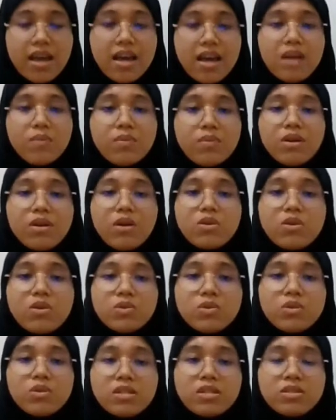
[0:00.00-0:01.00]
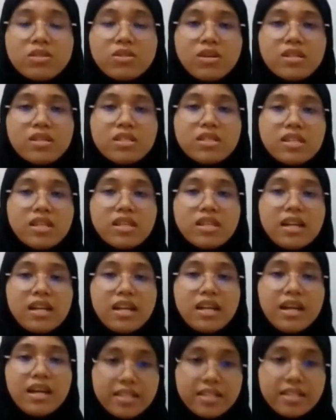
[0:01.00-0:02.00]
and we also need to consider the
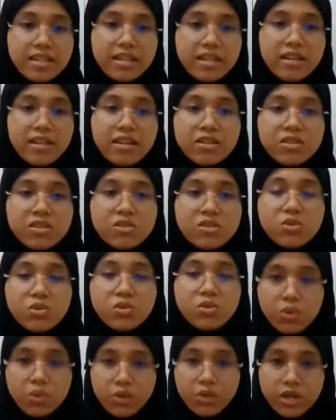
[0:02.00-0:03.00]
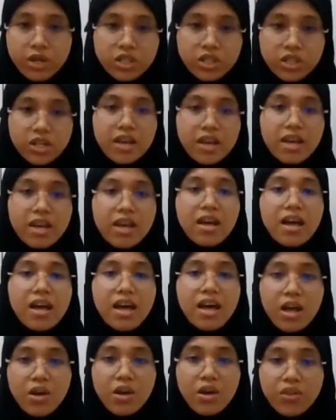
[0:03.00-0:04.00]
lighting, storage,
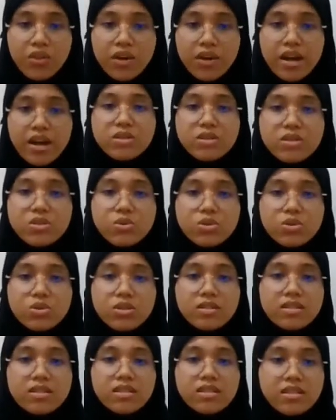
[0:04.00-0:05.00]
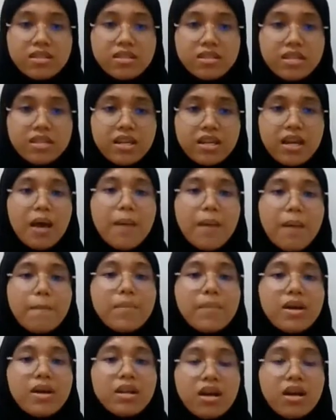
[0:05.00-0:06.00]
health, and social distancing,
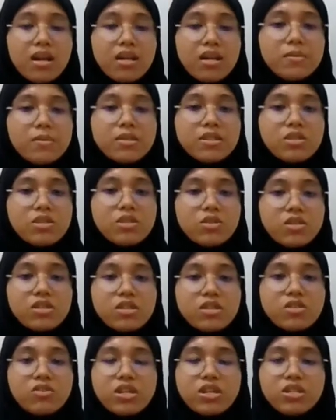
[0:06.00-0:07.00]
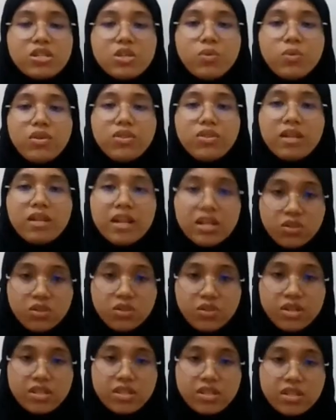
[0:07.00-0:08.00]
but not limited to interaction with the
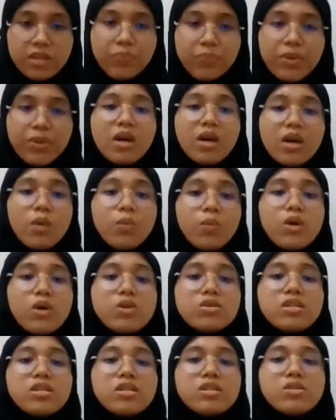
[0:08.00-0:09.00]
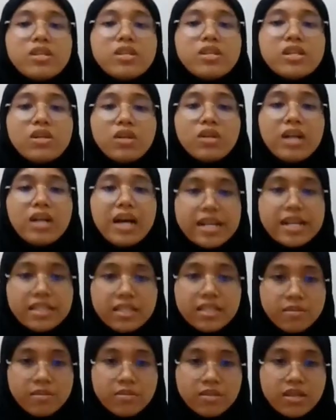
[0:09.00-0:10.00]
lecturers. We also need to include
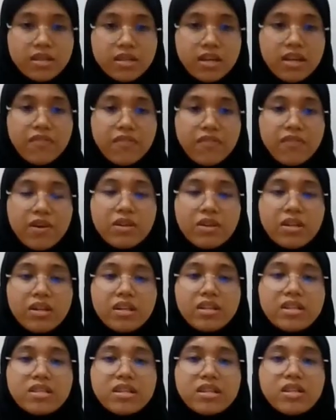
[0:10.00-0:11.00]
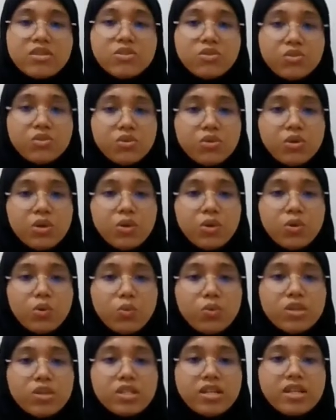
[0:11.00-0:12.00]
items that are found in a design studio,
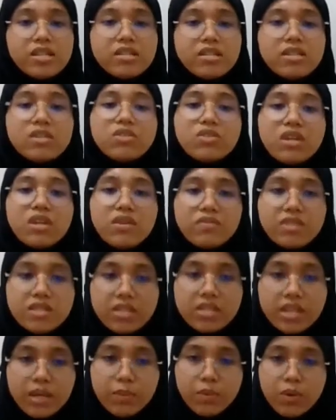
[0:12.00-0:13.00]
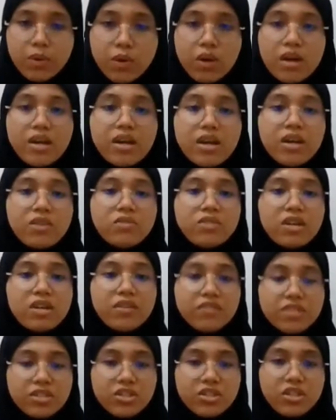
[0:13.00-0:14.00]
which is drafting table,
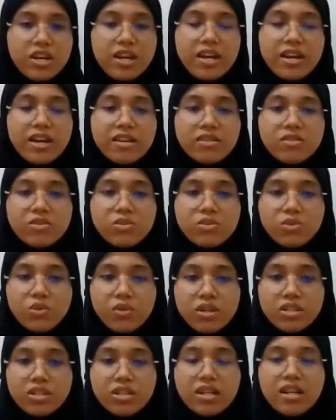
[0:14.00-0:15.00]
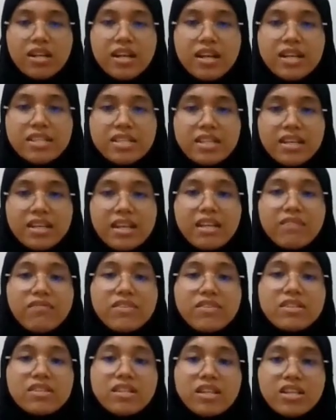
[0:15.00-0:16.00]
drafting chair, storage, lighting, and
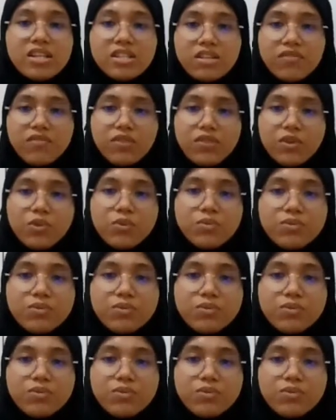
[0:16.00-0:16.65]
ventilation view.